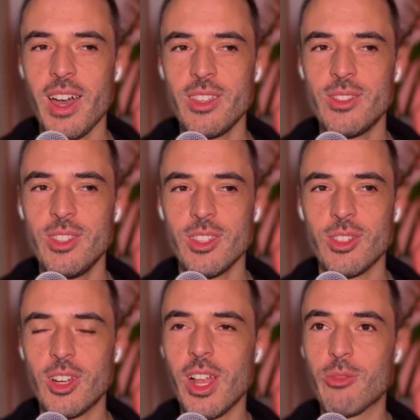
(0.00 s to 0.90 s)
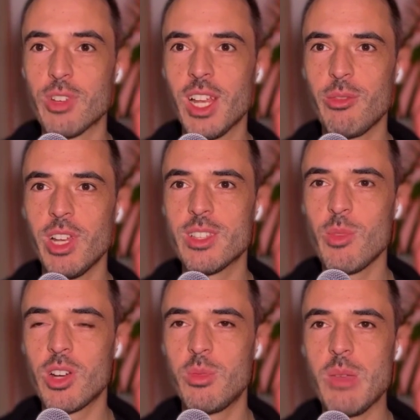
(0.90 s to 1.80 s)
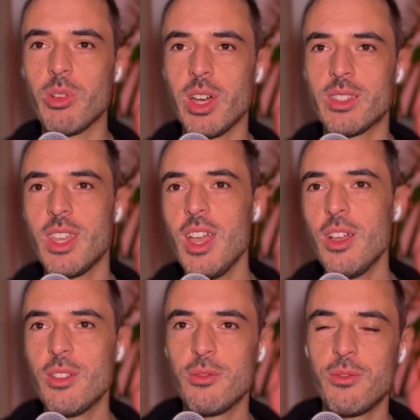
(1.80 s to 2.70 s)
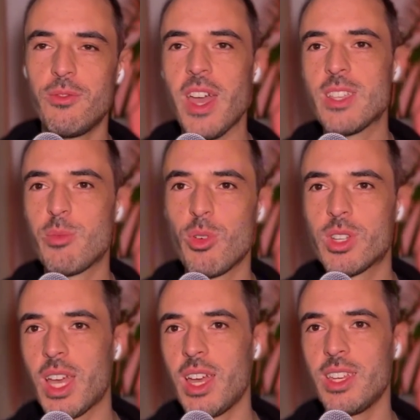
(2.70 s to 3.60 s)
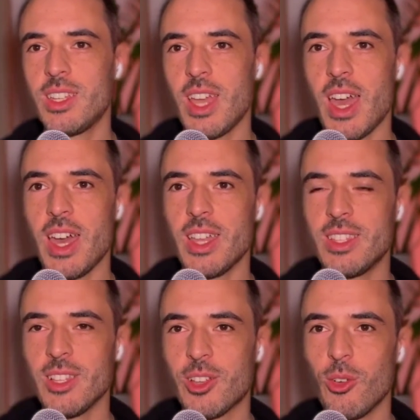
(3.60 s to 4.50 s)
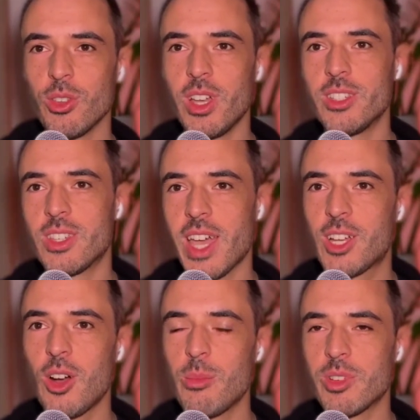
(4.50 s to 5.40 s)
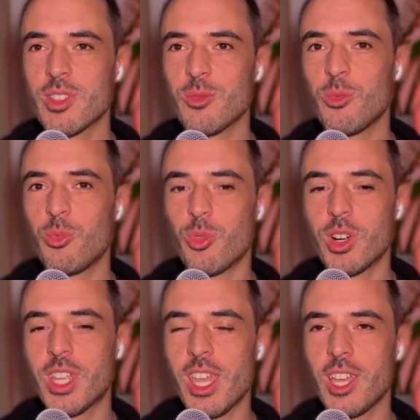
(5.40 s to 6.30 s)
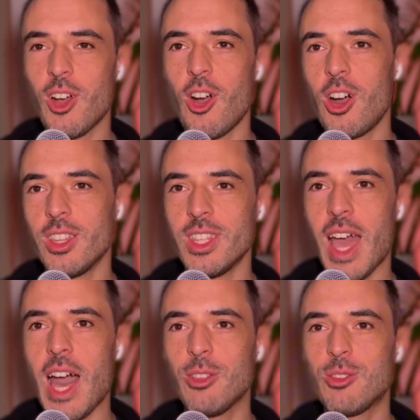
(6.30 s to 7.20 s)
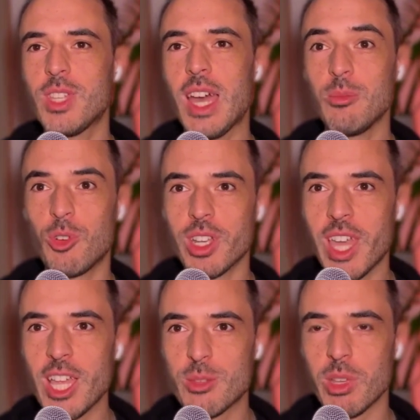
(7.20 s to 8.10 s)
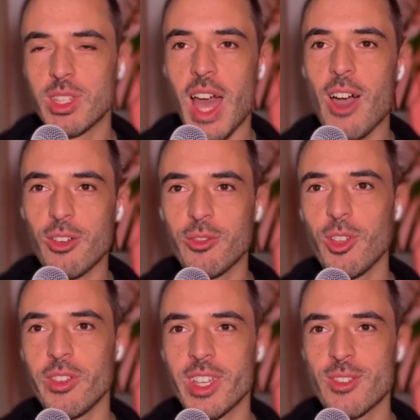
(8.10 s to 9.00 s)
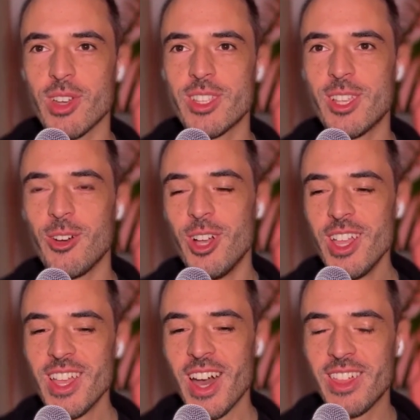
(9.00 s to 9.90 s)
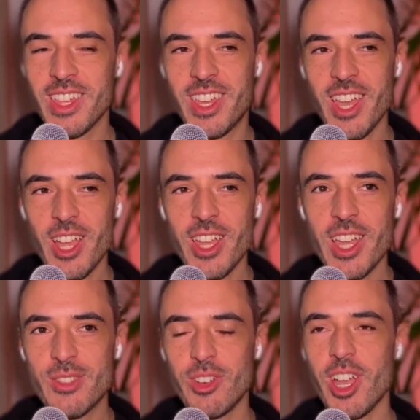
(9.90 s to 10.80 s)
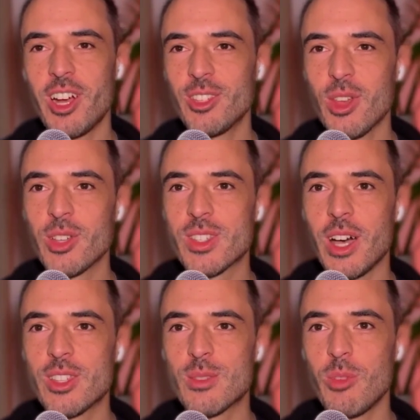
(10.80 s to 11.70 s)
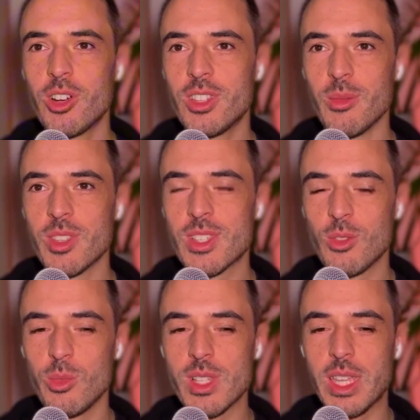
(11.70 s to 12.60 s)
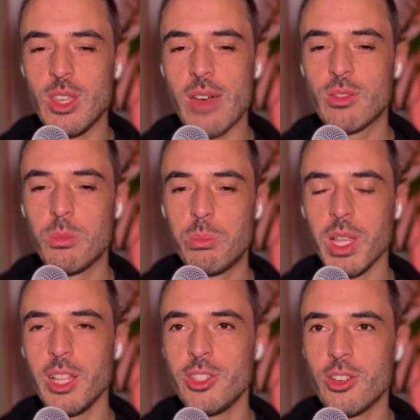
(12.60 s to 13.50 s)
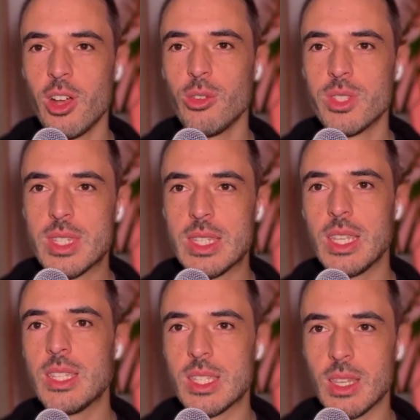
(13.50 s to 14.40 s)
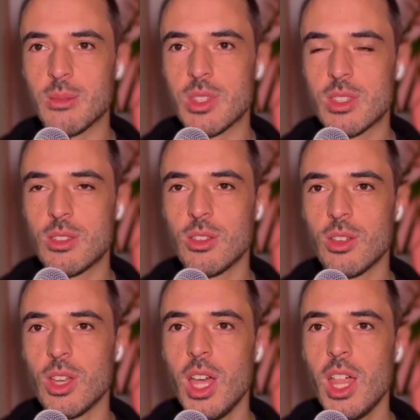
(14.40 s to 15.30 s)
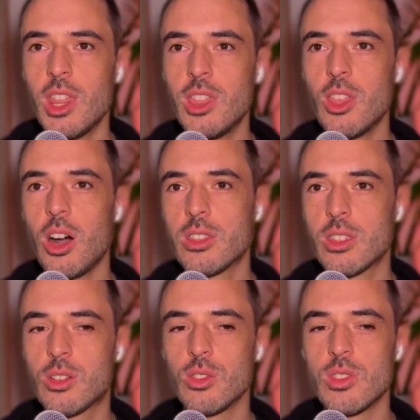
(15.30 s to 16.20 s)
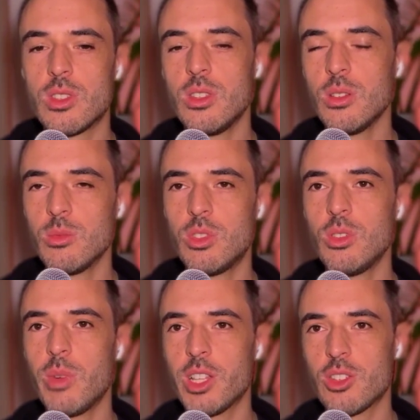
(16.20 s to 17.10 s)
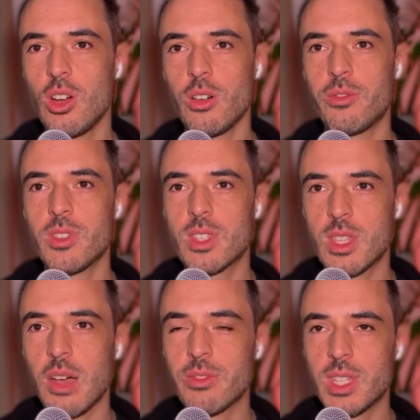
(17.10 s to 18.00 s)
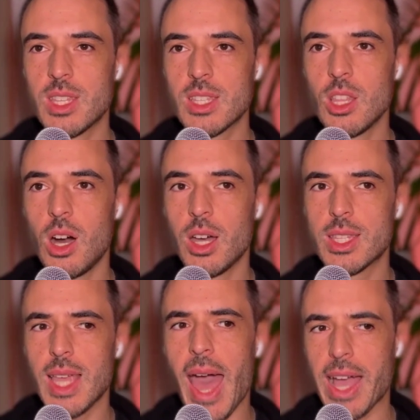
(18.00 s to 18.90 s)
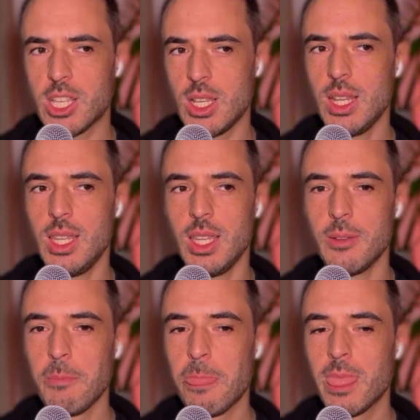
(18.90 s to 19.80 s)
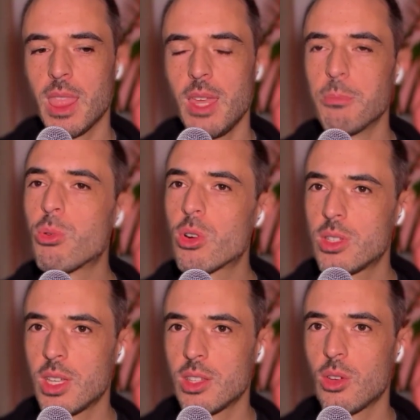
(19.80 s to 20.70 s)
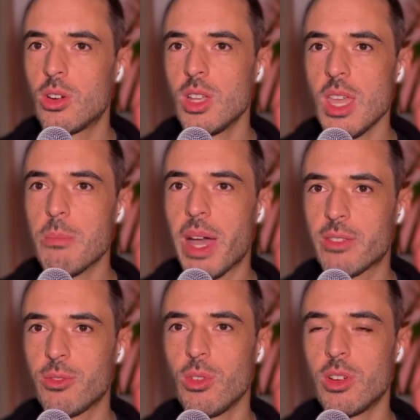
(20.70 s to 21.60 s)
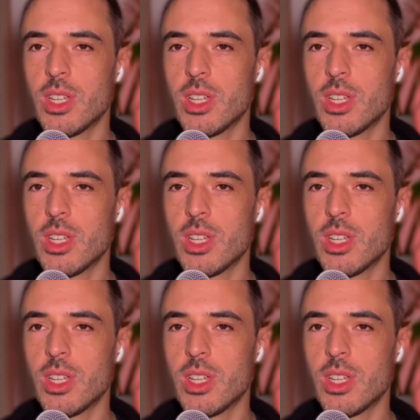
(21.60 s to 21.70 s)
they're like really really smart people at Facebook and like all the other tech companies working on how to get more engagement out of all of us, right? So I think it's very hard to outsmart them. So it's almost like you have to build your own systems to not consume too much of stuff that's not actually important or impactful, or that's